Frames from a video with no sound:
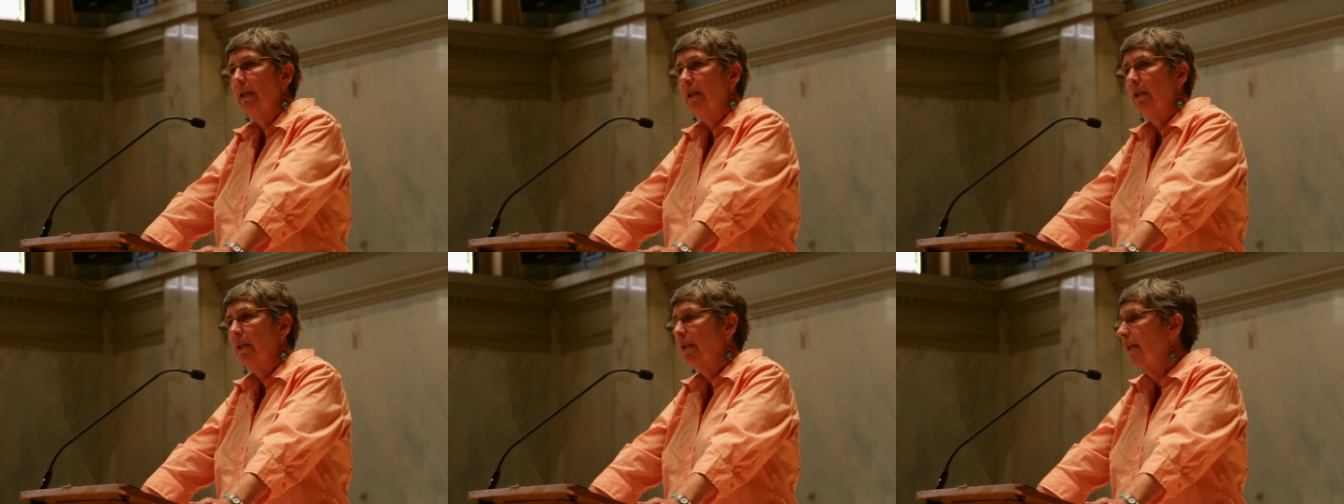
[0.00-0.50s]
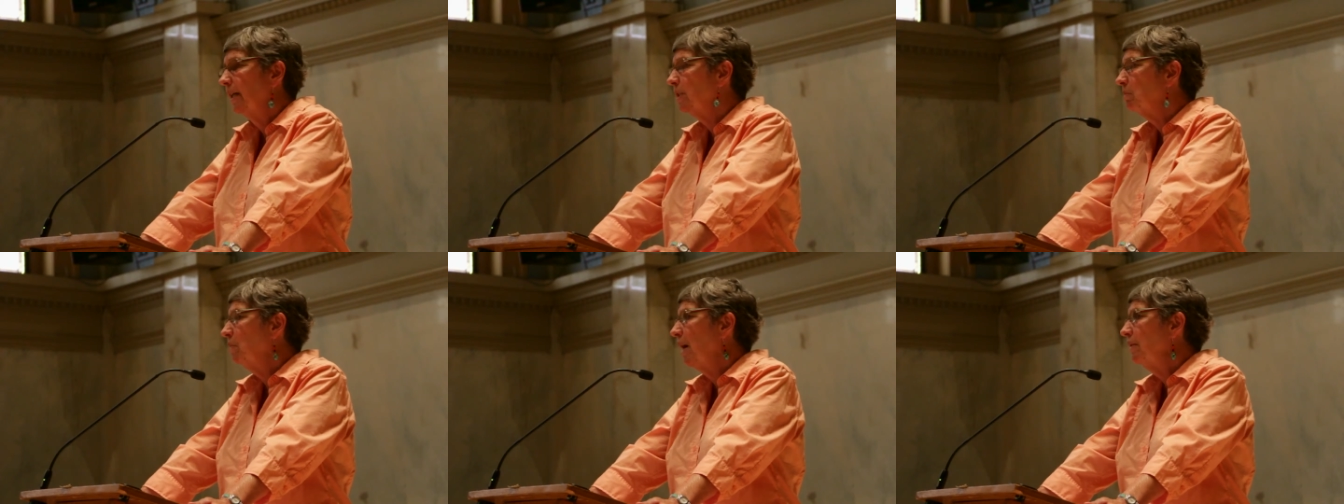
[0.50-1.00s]
and all
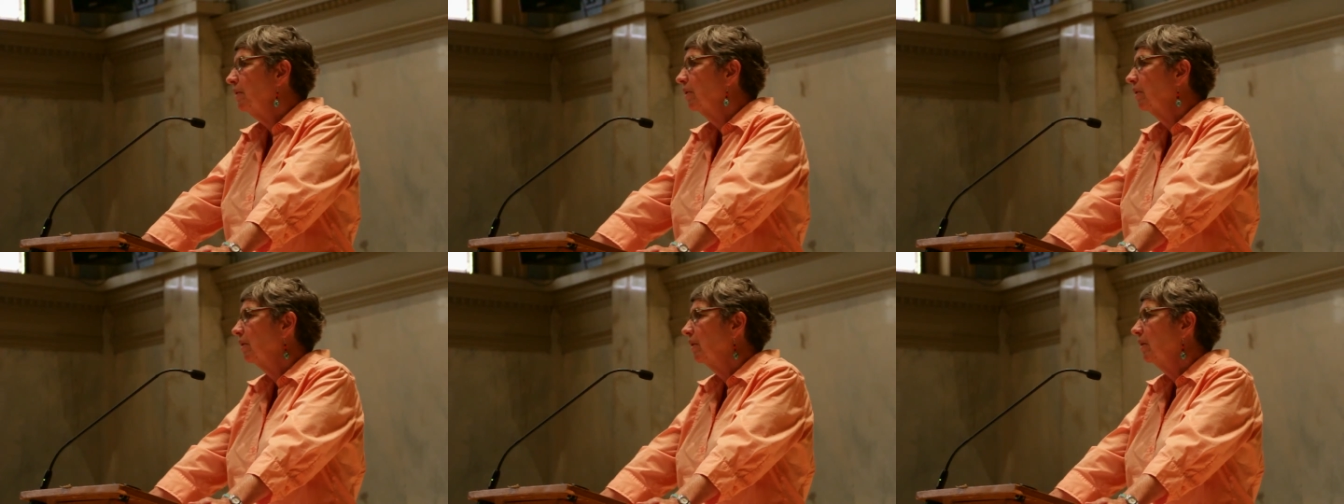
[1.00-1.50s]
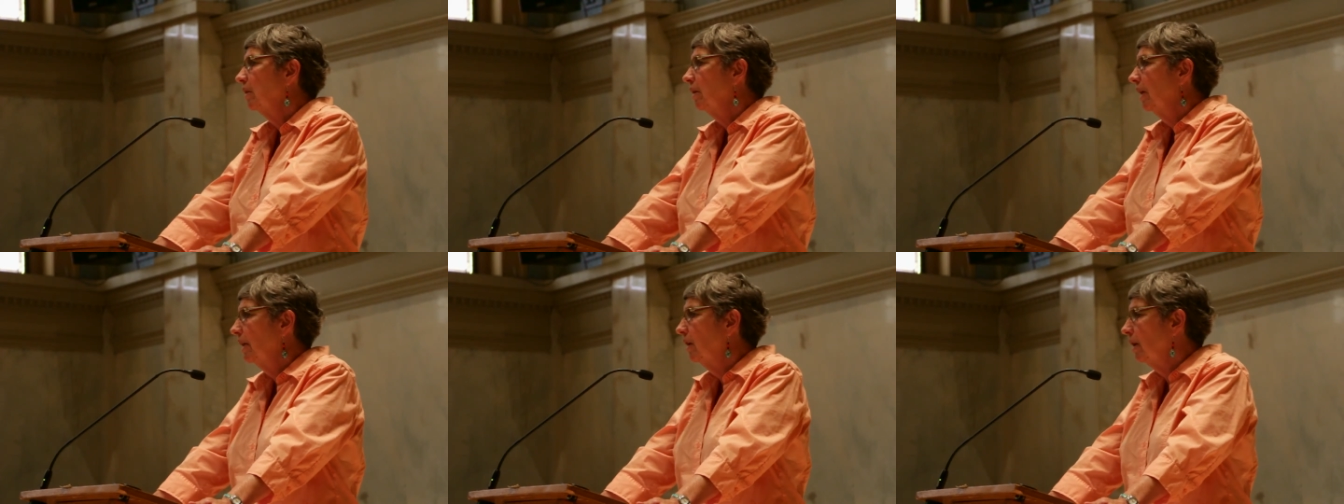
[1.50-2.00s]
last month
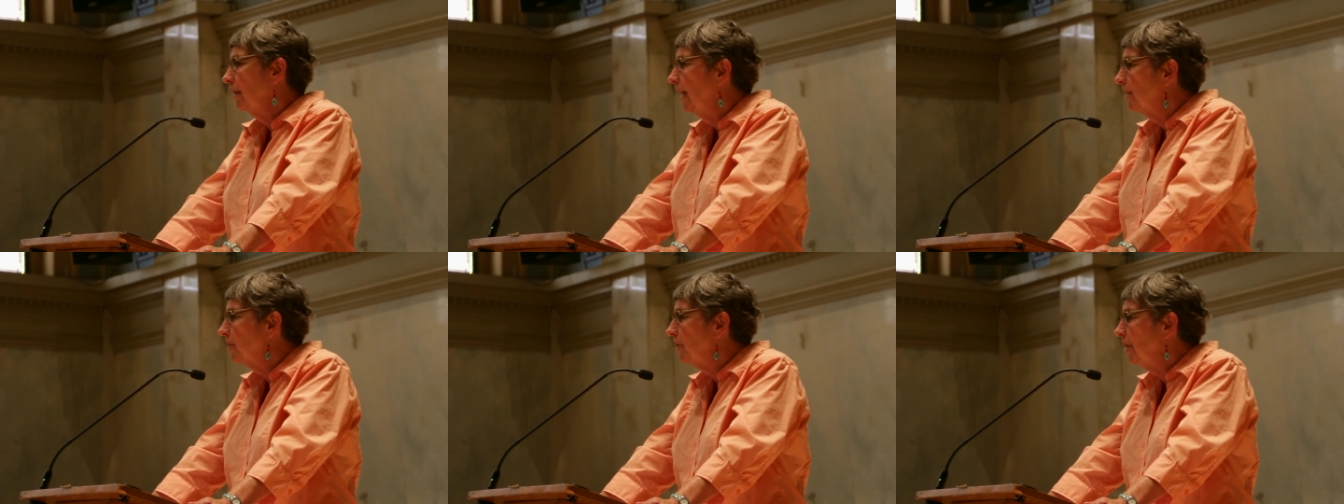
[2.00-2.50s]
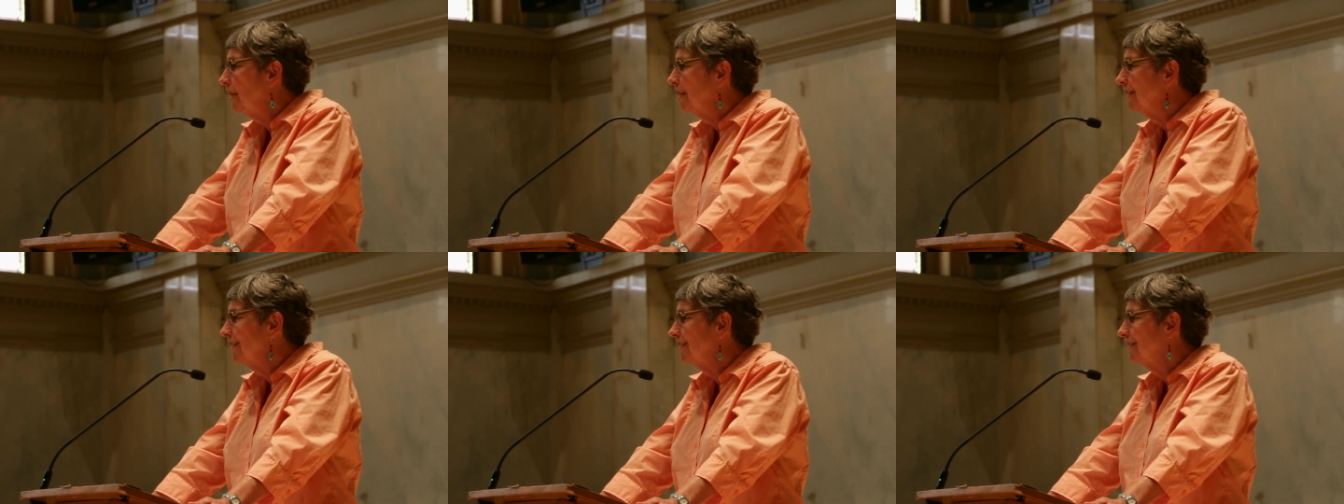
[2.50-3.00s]
and all last
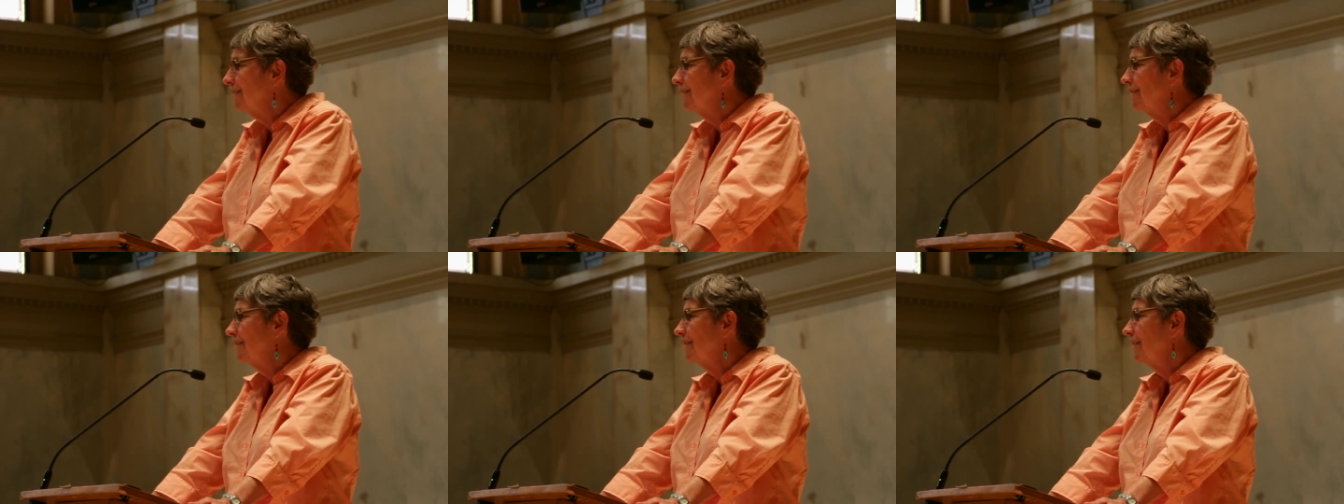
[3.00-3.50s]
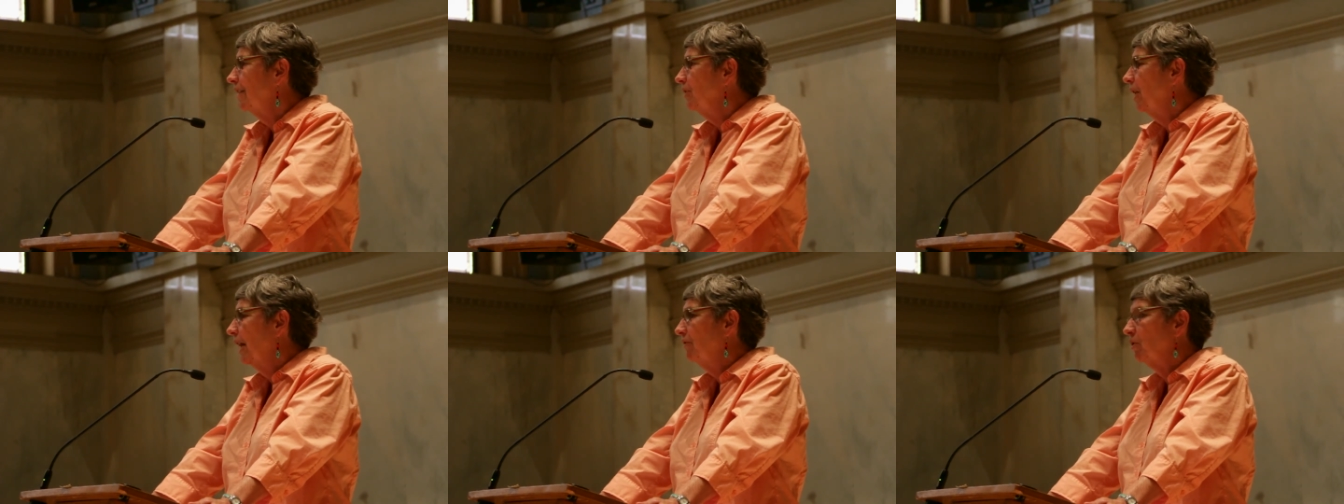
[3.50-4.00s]
year and
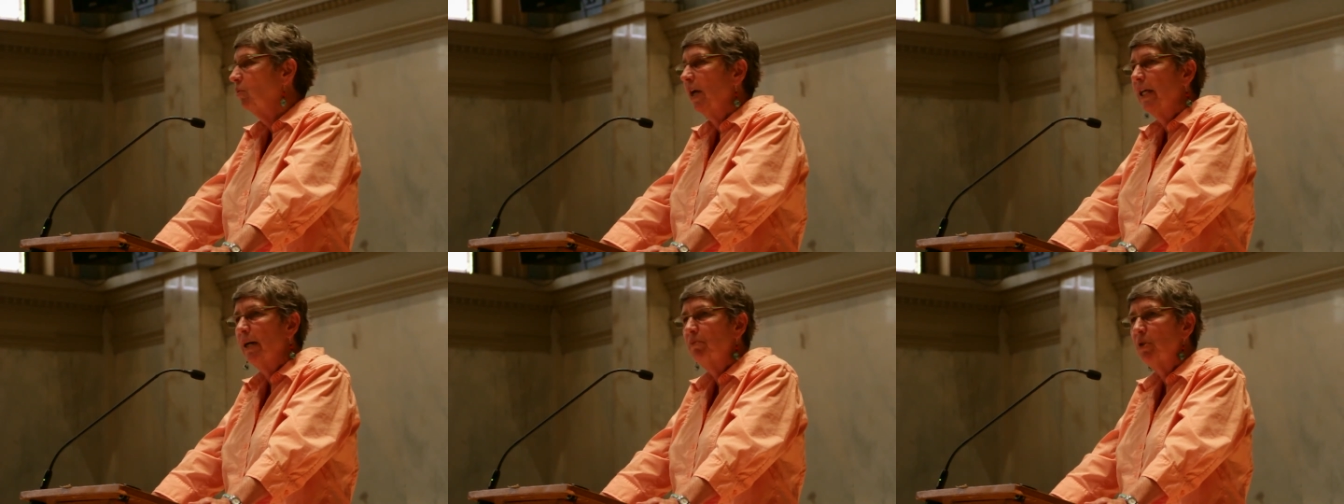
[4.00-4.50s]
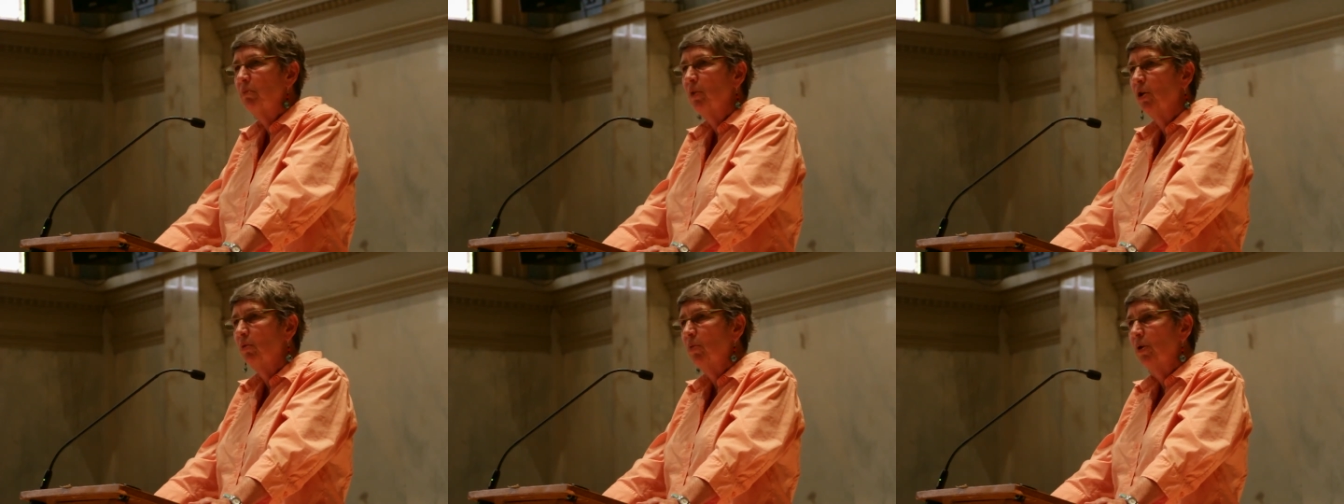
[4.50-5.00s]
you have to wake up
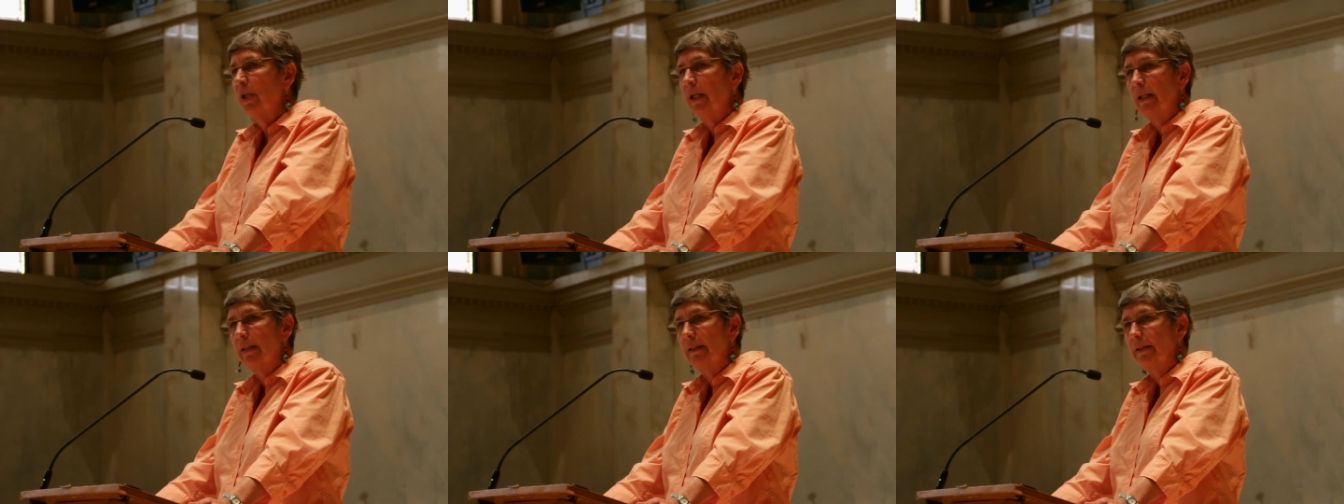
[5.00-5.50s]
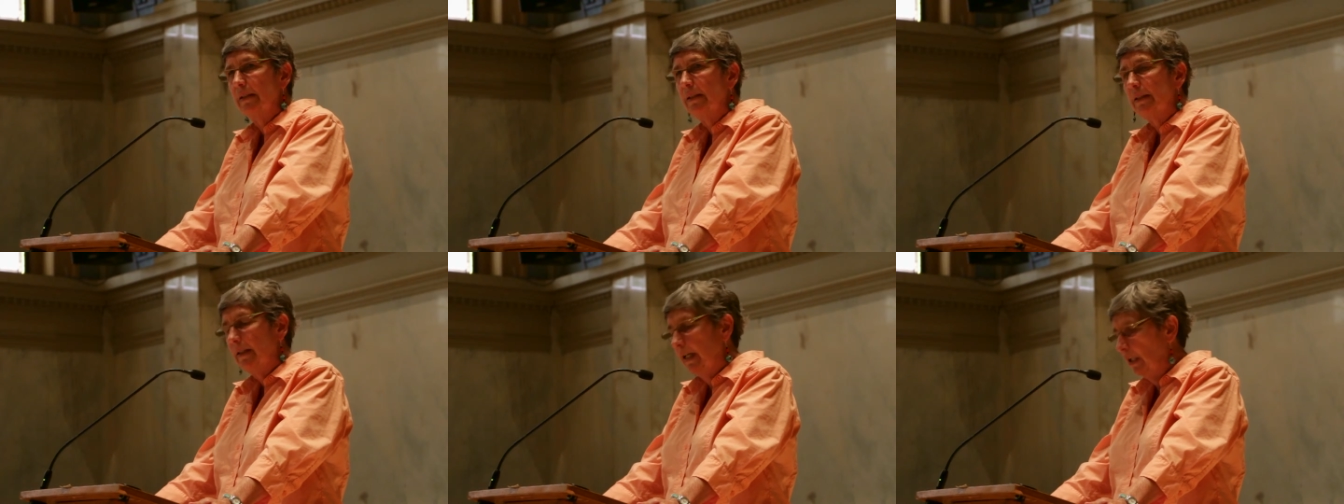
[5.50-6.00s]
tomorrow morning
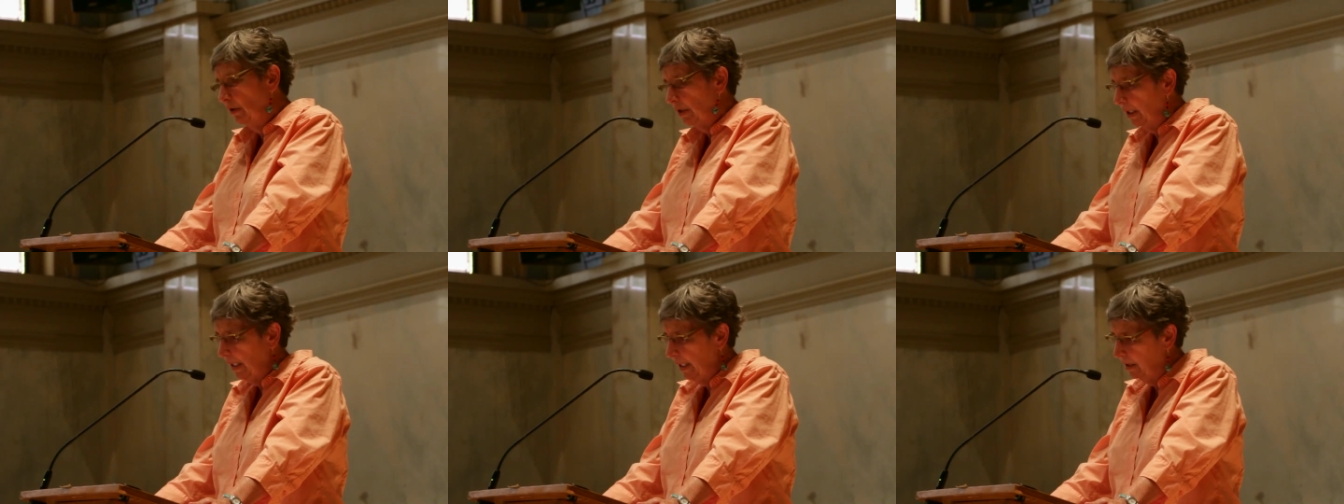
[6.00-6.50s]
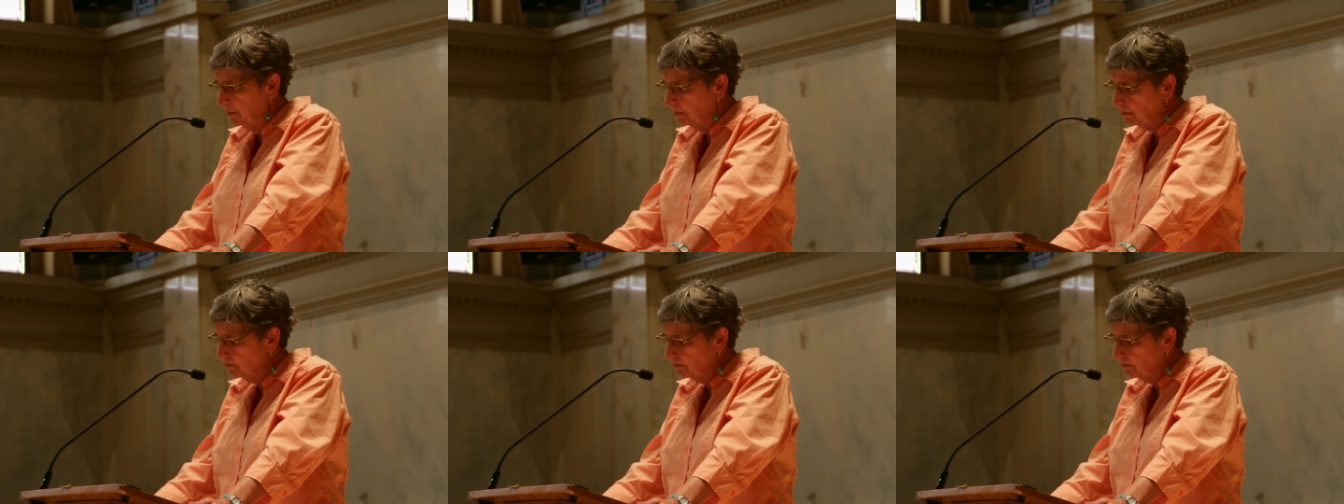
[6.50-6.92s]
and look again.